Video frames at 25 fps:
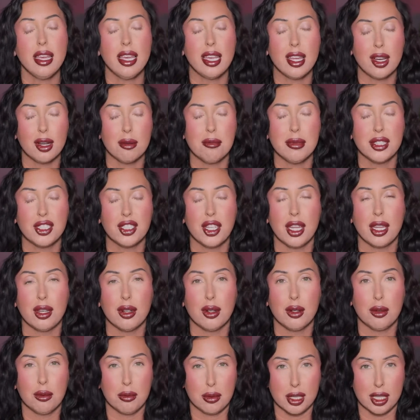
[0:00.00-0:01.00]
Here at my
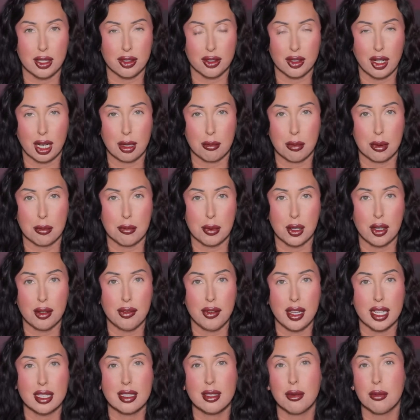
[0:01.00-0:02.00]
channel, we don't try to be
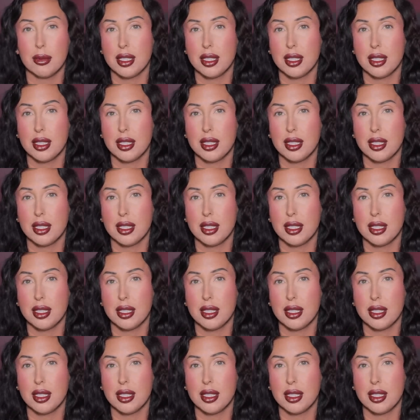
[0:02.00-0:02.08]
perfect.